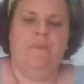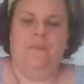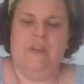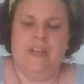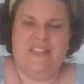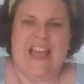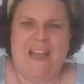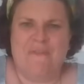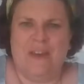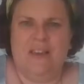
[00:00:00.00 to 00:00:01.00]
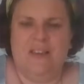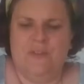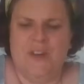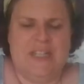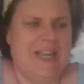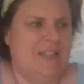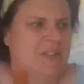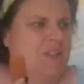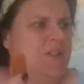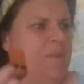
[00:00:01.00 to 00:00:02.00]
And it's heavy. It's very
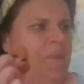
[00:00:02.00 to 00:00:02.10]
dense.